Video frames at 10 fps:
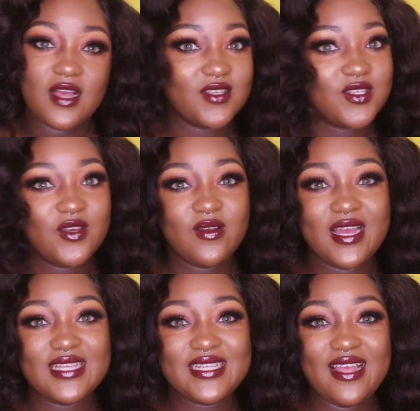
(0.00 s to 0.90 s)
I'll see you
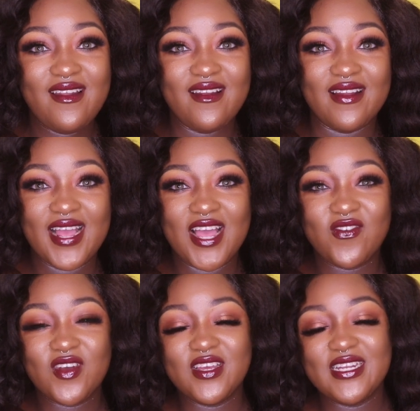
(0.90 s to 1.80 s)
guys later.
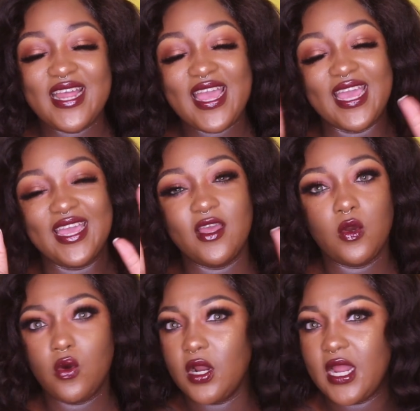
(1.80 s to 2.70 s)
Have a good day
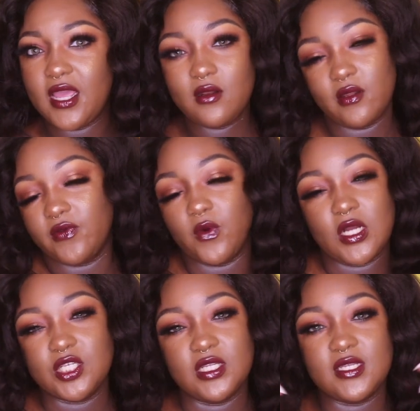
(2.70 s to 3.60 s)
or night if you're
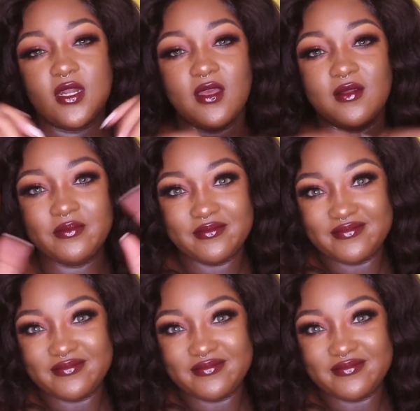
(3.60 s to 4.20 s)
watching this at night.